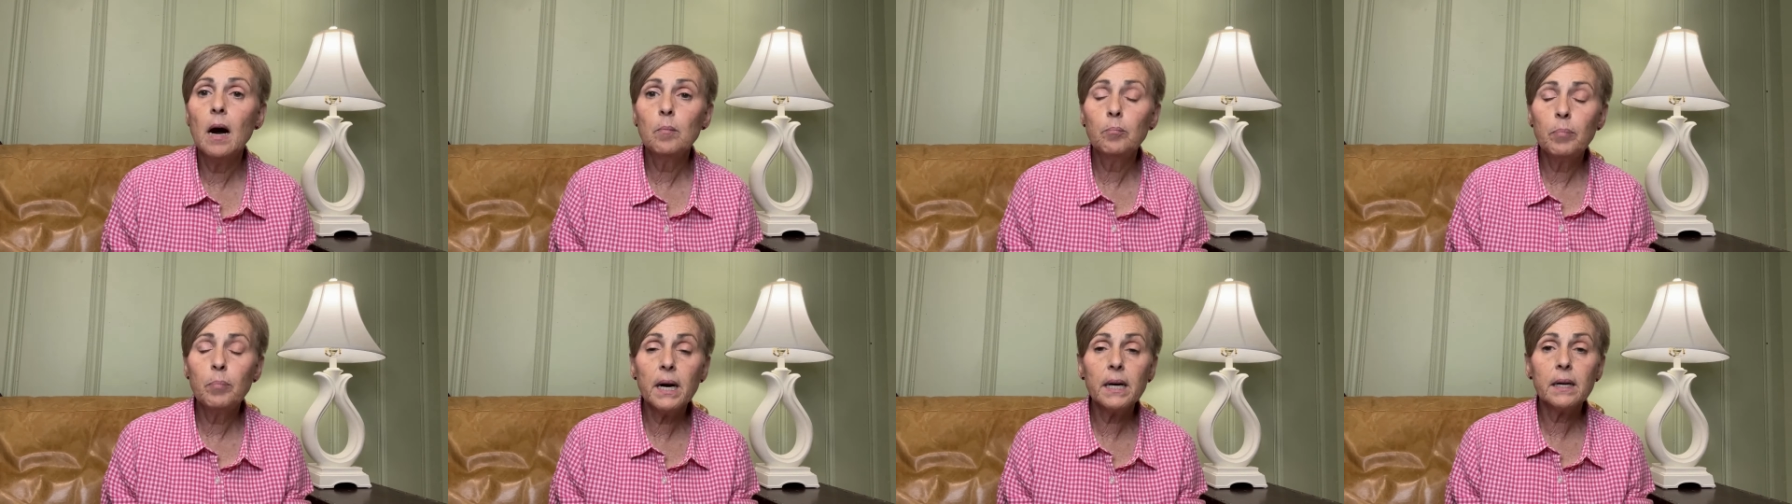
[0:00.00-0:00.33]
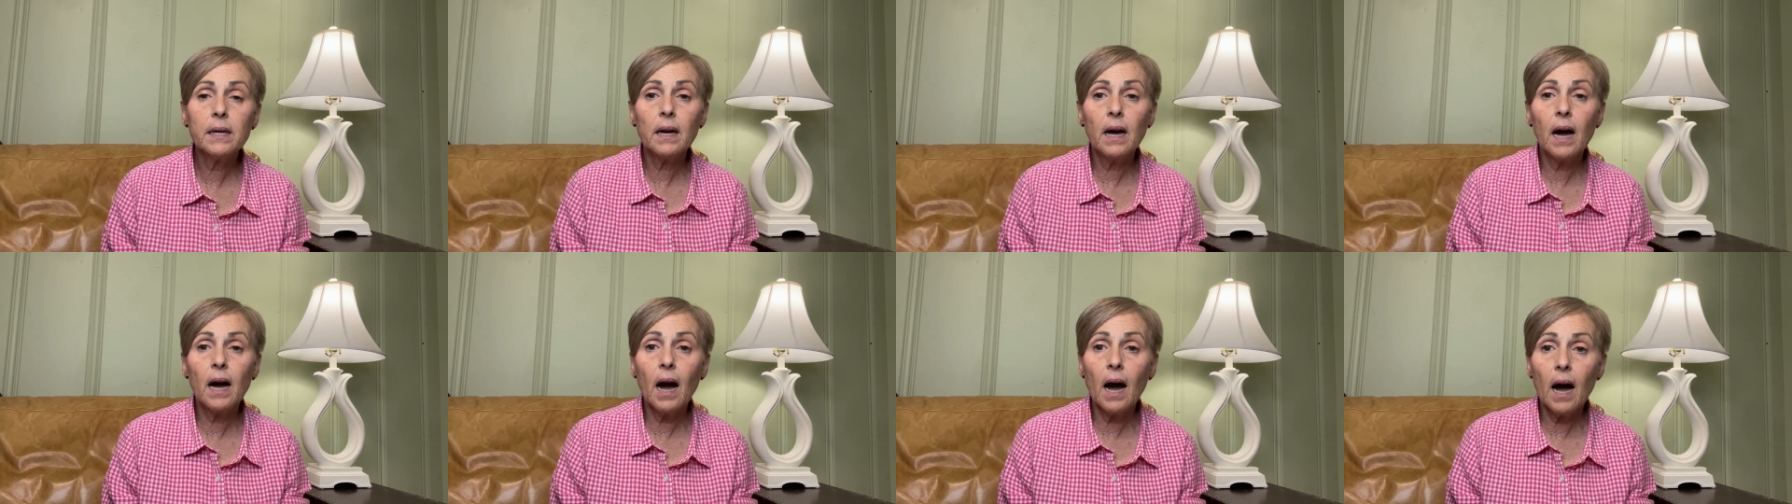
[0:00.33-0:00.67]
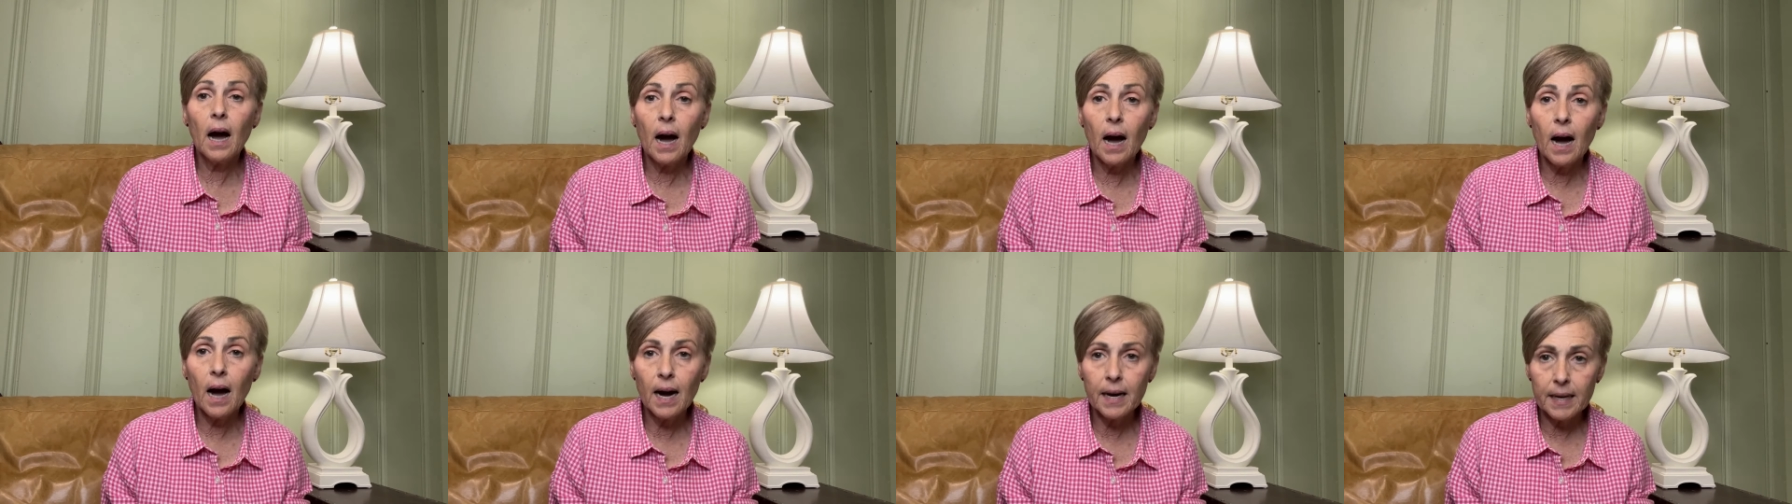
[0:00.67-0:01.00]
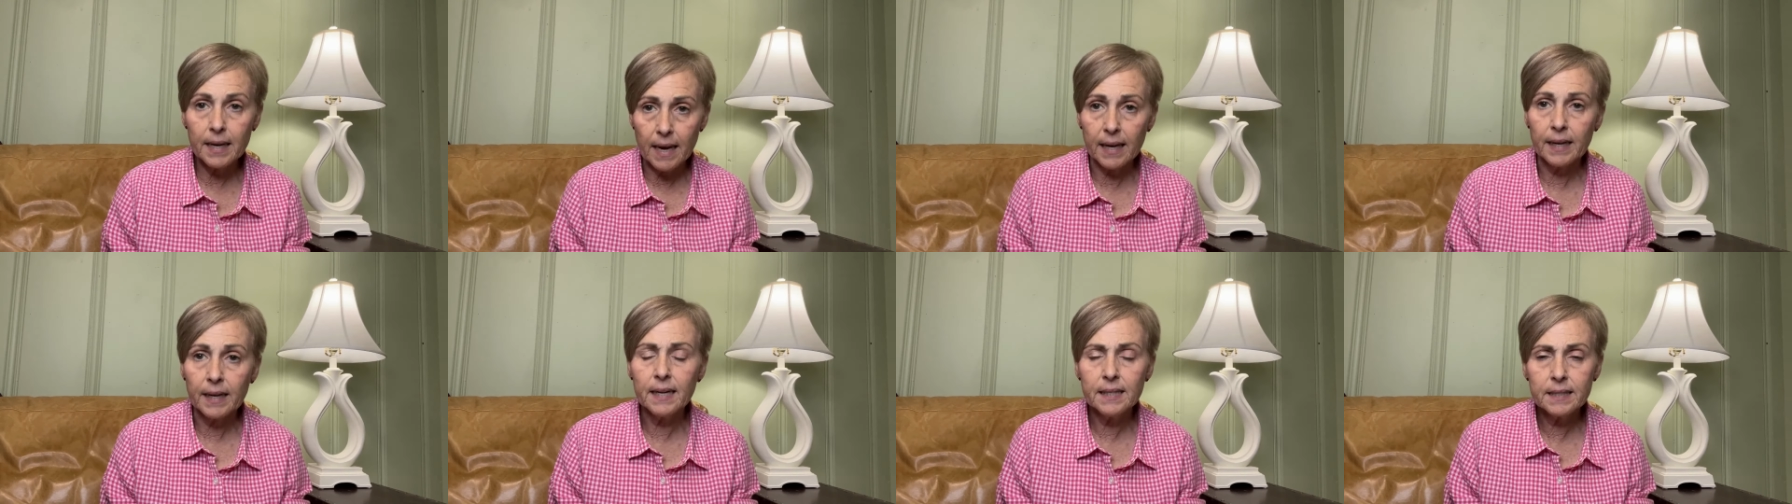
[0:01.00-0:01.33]
But
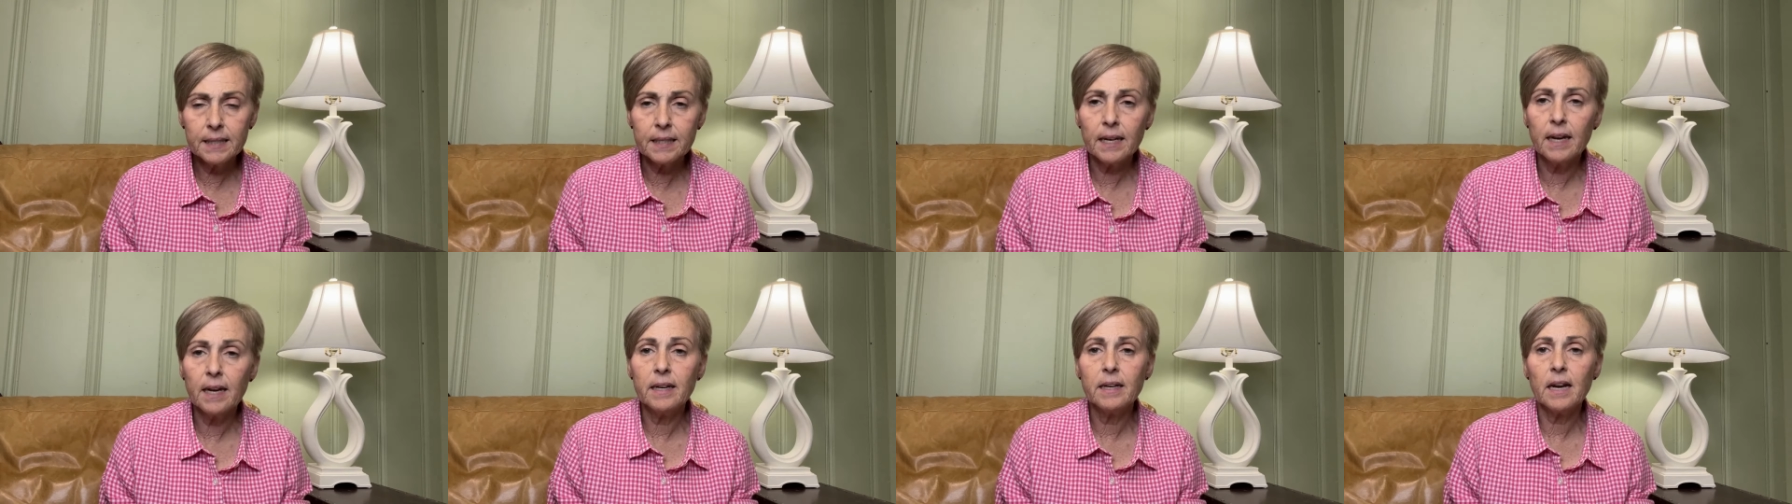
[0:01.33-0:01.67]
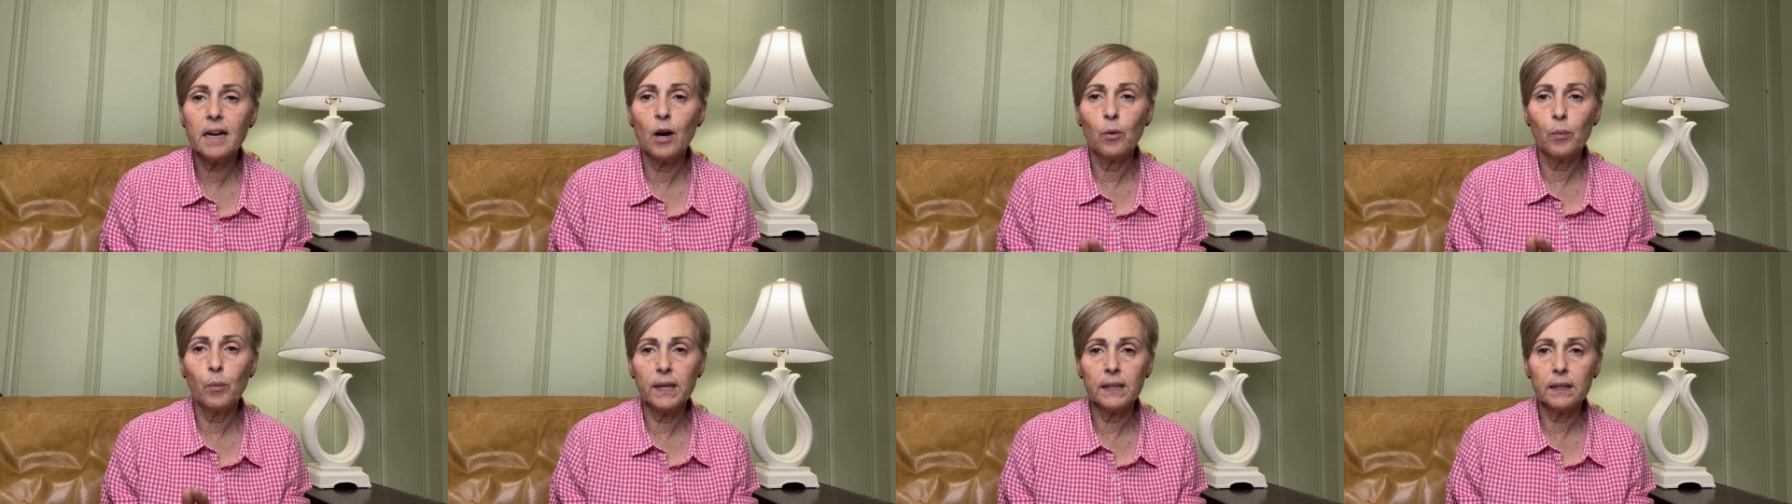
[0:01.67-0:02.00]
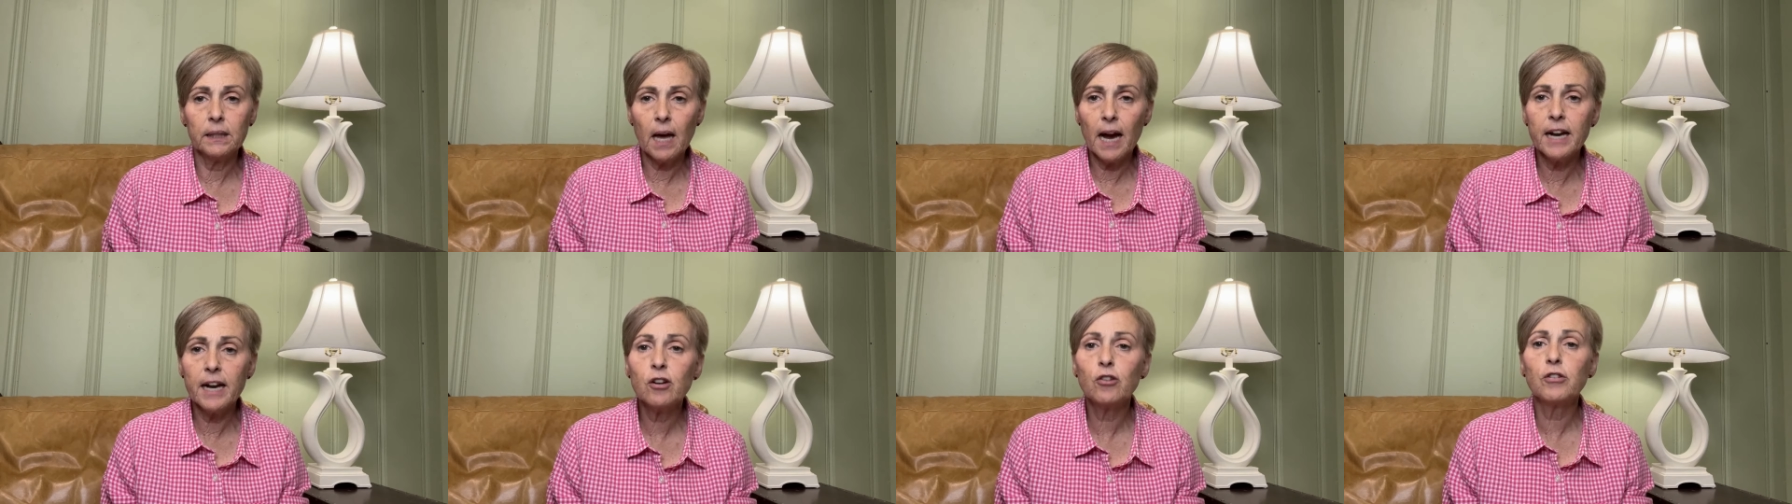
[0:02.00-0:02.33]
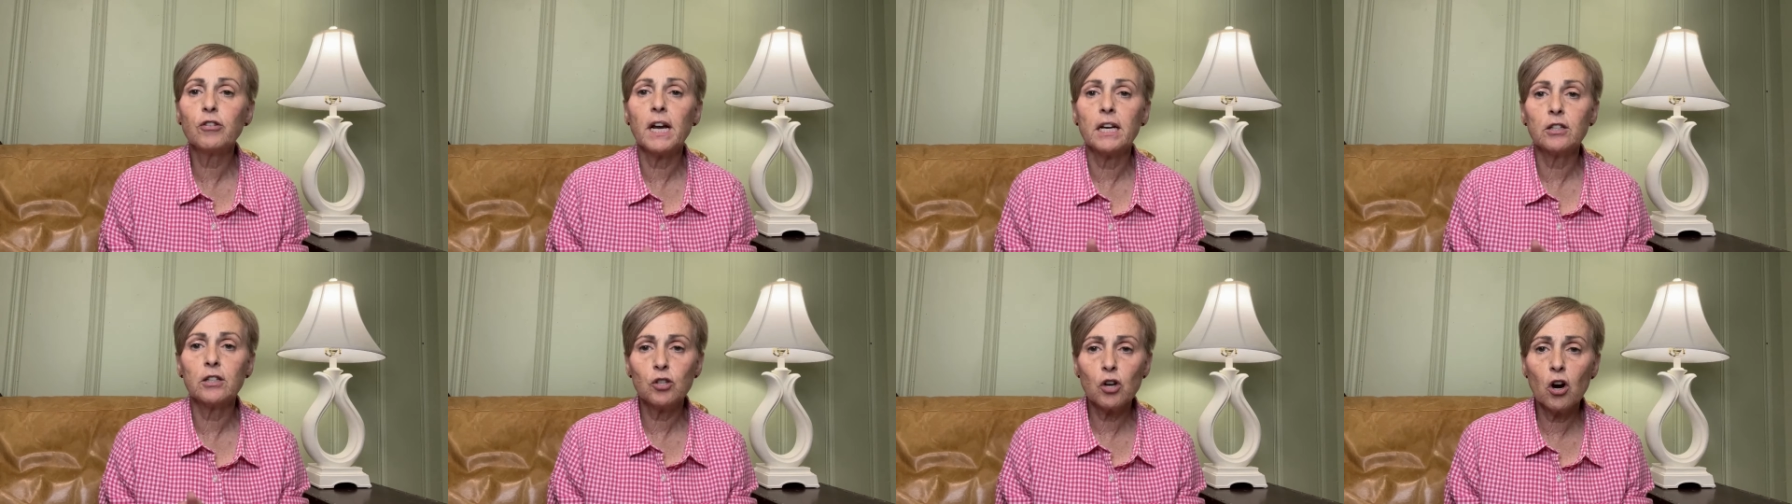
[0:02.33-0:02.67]
again, I said I went lighter,
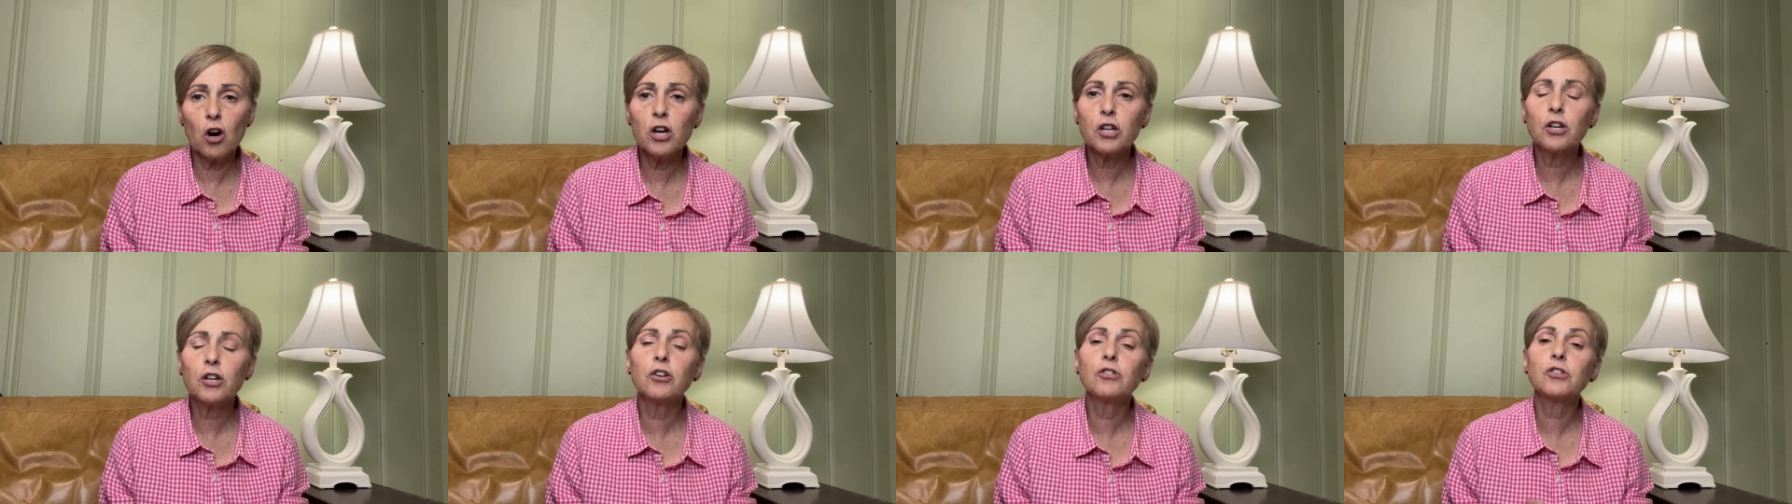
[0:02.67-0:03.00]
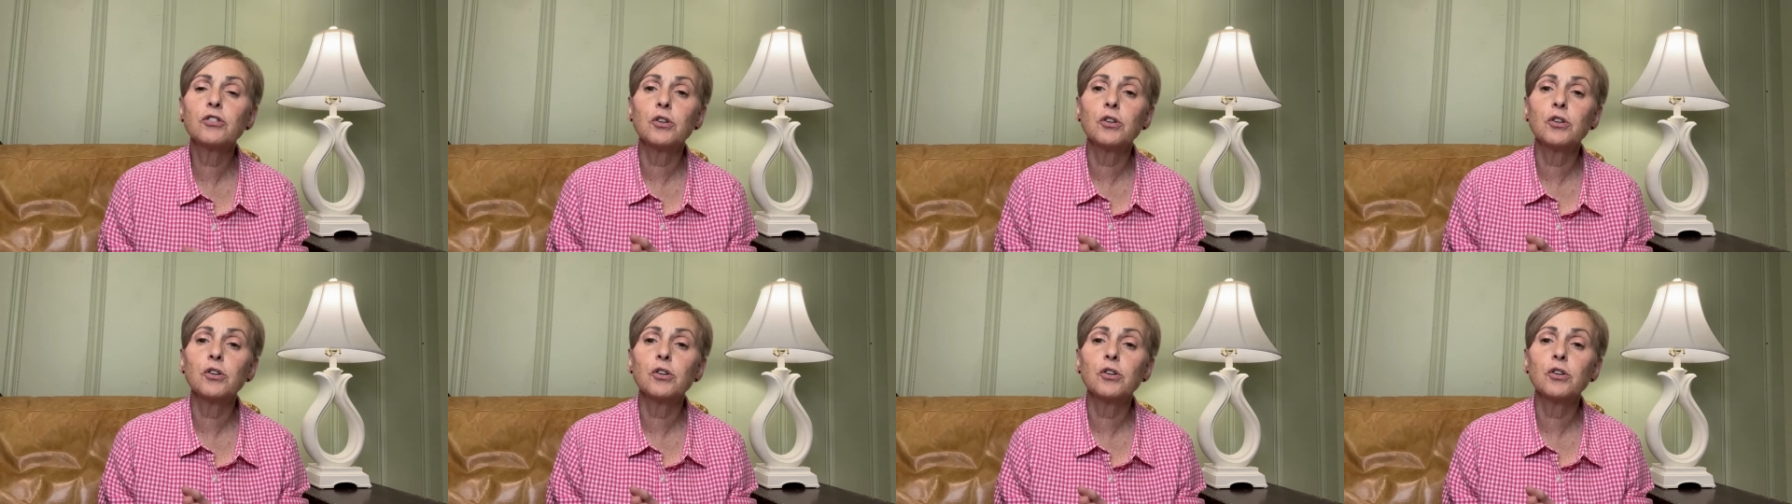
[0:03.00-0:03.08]
not darker.